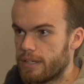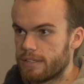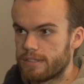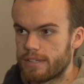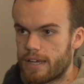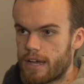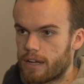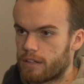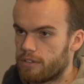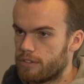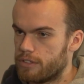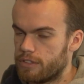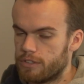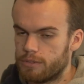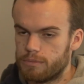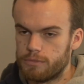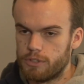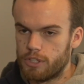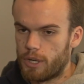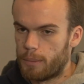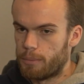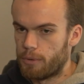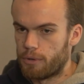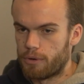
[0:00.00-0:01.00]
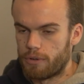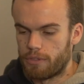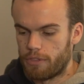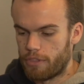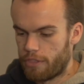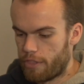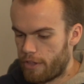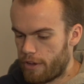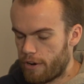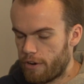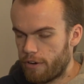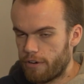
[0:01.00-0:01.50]
Exactly. You upload it
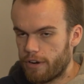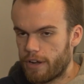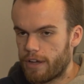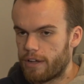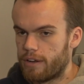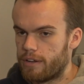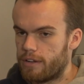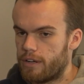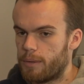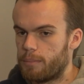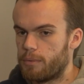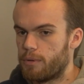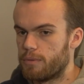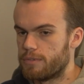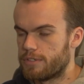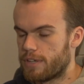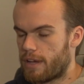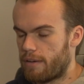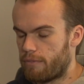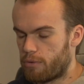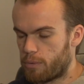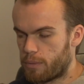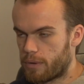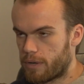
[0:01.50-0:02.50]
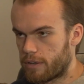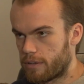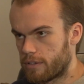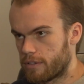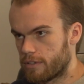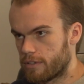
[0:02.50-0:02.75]
there, and it uploads everywhere.